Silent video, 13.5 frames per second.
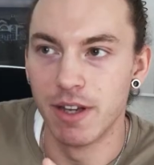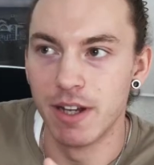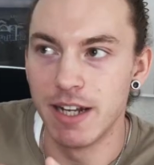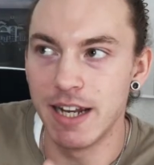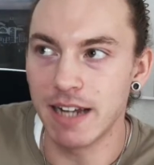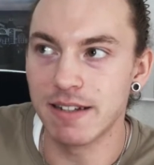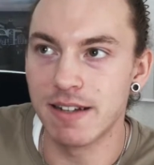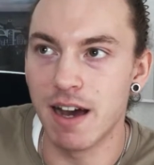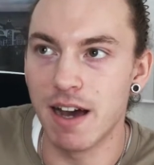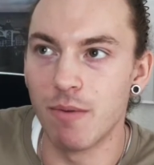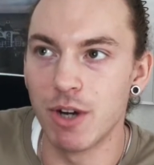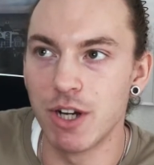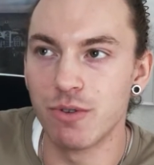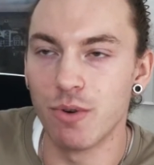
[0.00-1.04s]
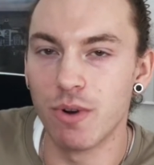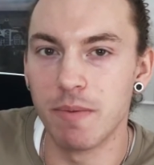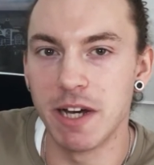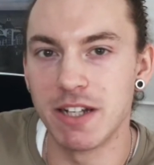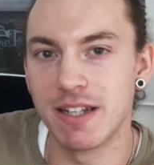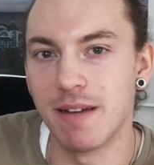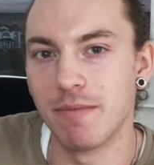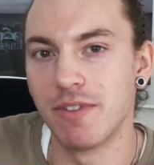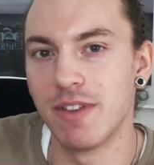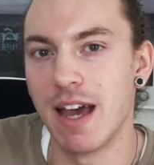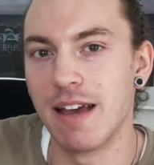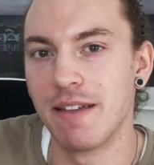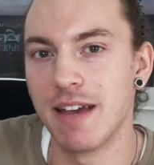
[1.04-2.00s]
Next, I want to talk about
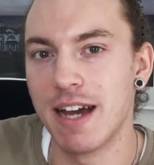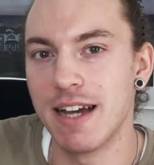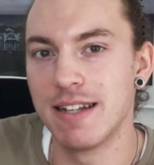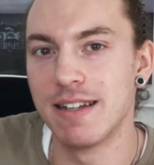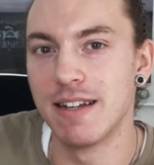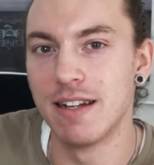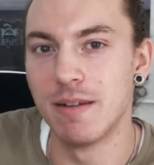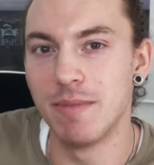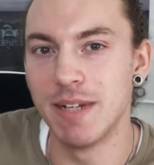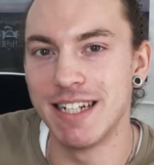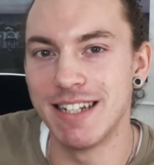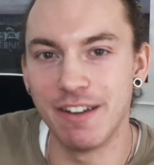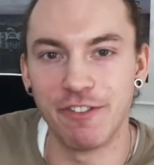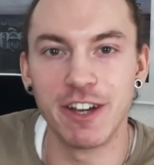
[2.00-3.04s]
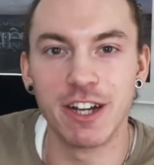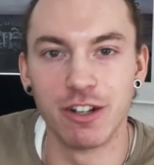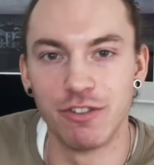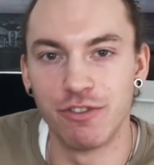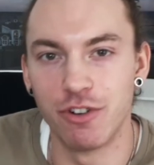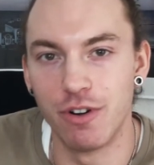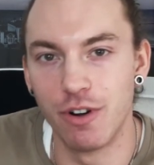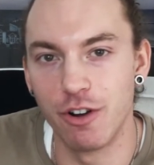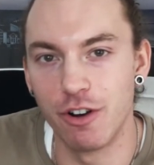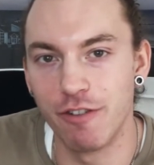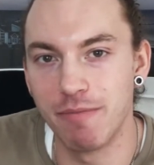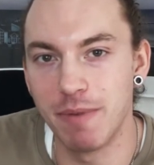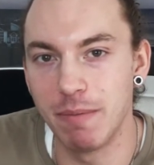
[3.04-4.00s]
something that is a little bit difficult for a lot
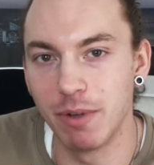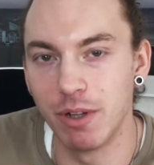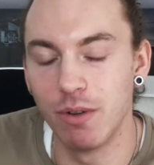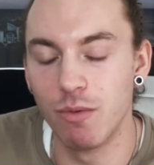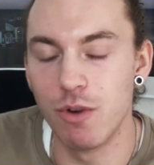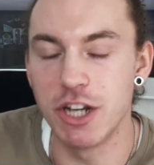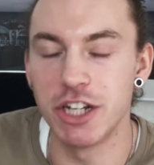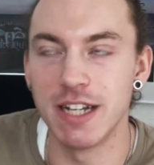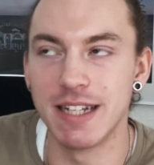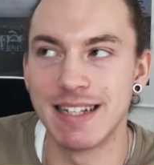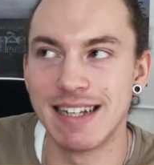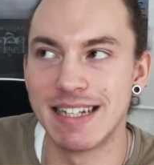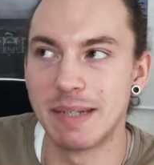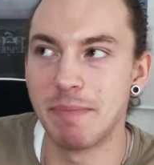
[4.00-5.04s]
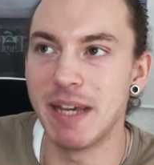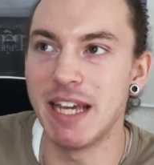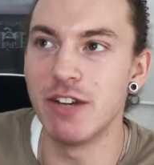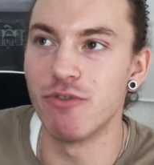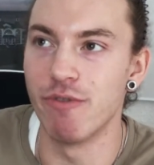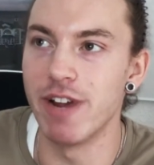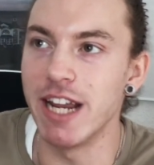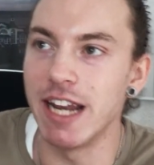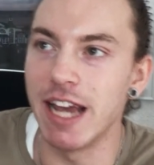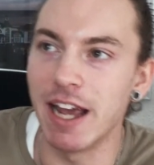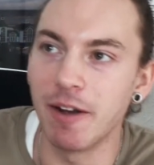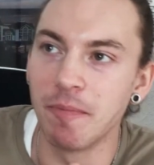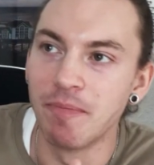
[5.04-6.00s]
of people, which is speed
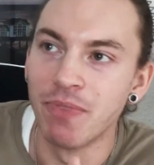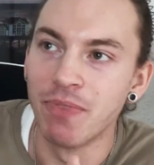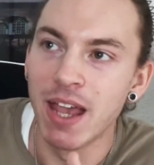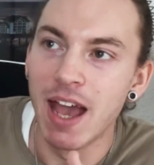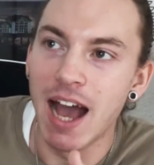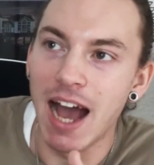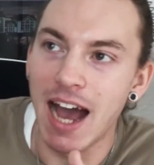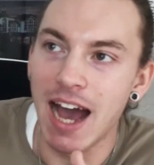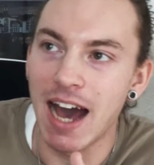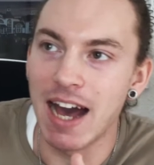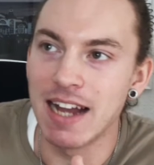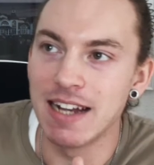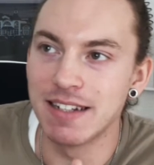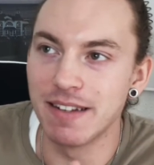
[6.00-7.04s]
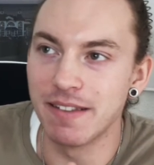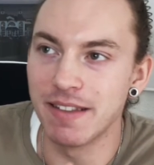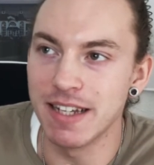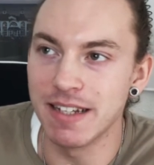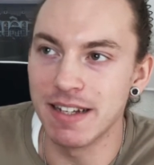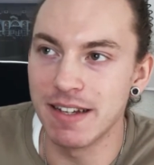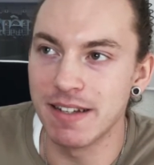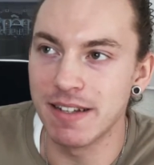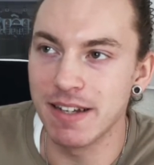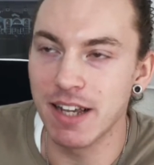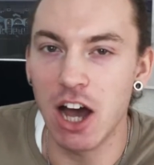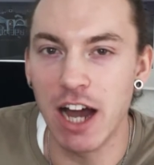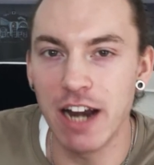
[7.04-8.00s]
reading. And this is
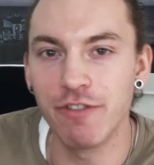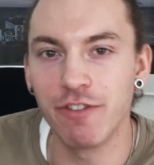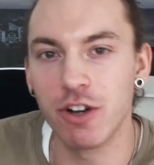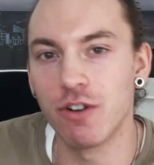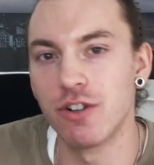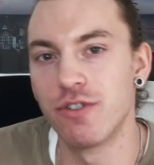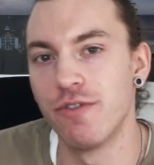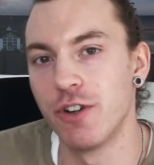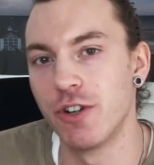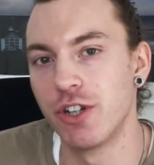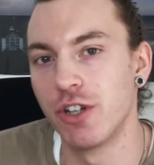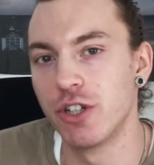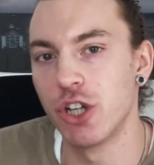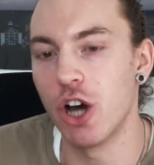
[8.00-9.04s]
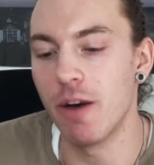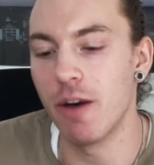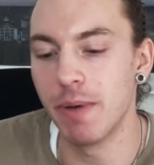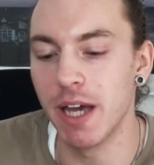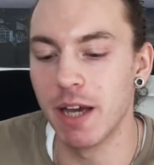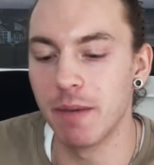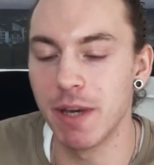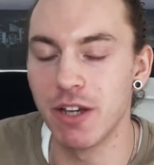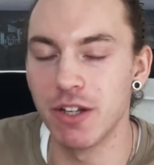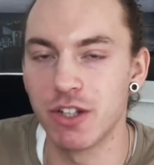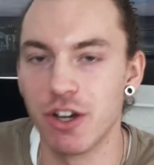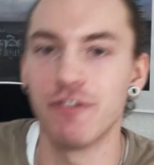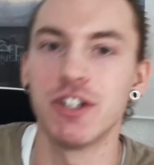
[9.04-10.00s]
kind of a controversial topic
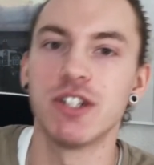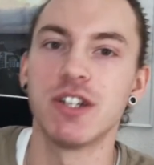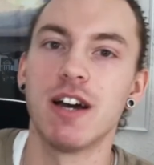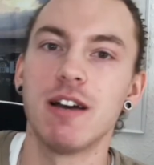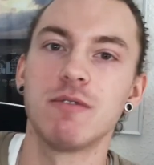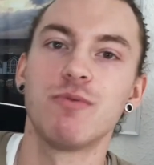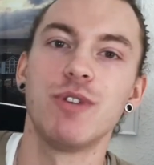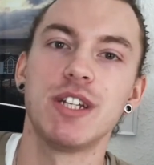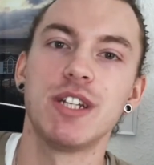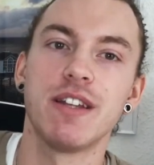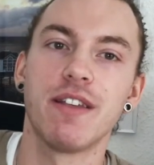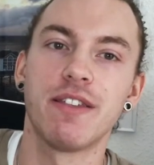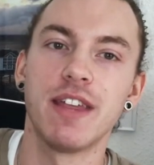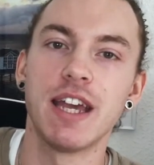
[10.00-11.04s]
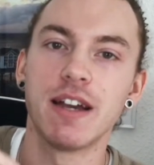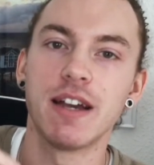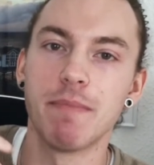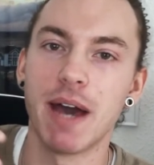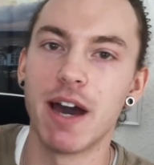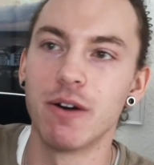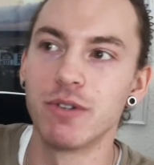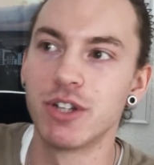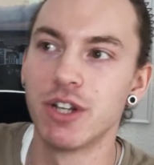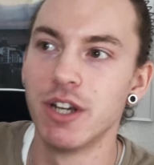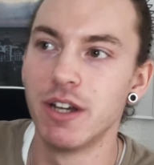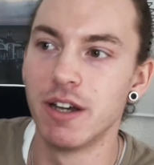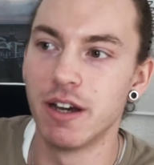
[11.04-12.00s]
because oftentimes we think about
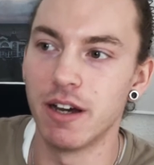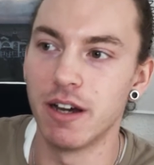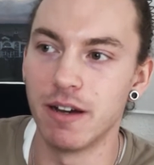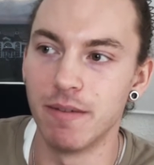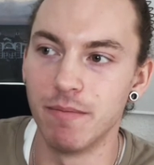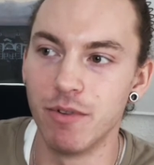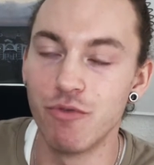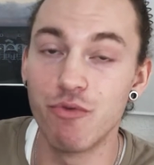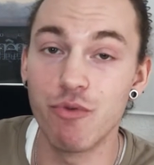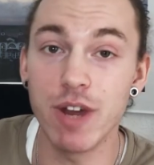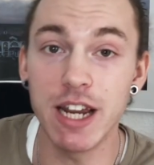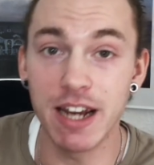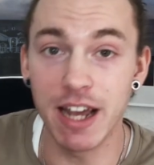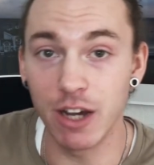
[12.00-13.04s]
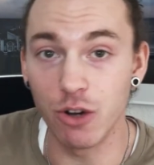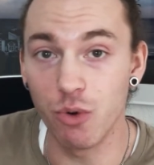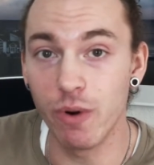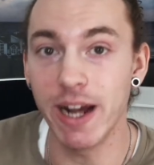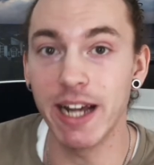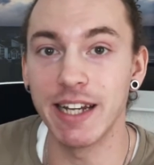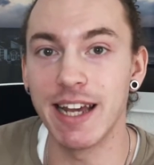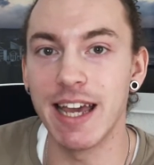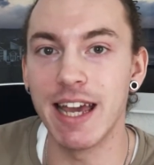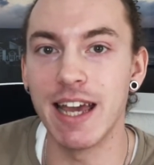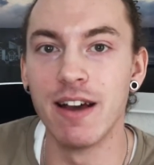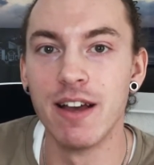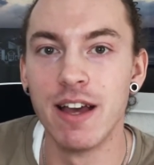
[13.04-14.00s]
reading
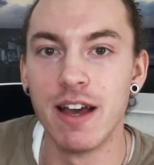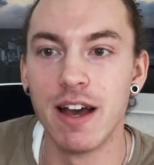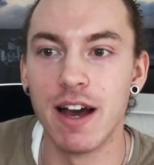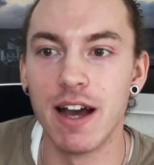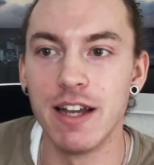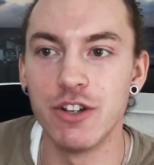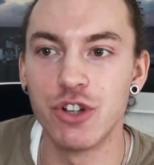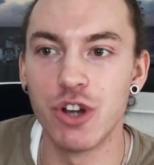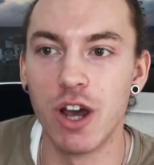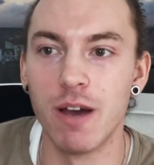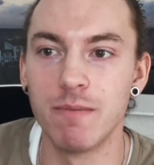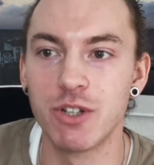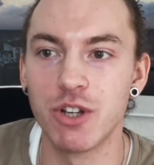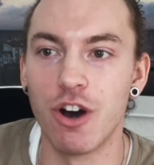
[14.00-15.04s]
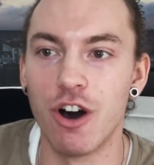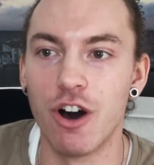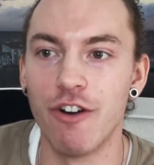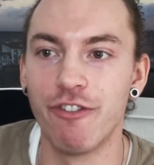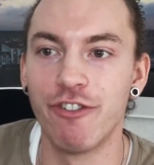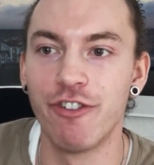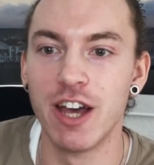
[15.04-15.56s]
quickly in terms of